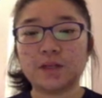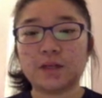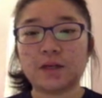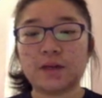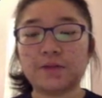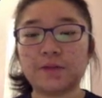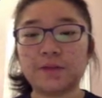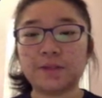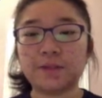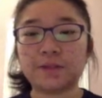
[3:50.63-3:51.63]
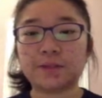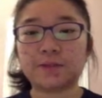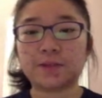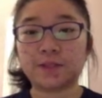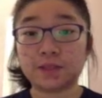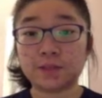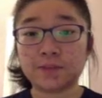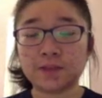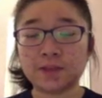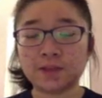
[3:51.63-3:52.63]
I feel like they should have
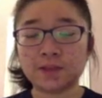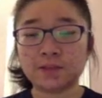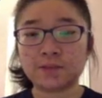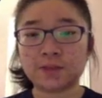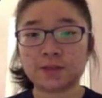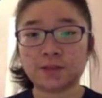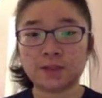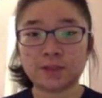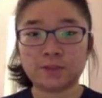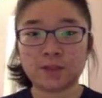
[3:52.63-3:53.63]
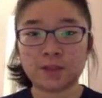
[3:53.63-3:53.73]
anticipated this, but at the same time,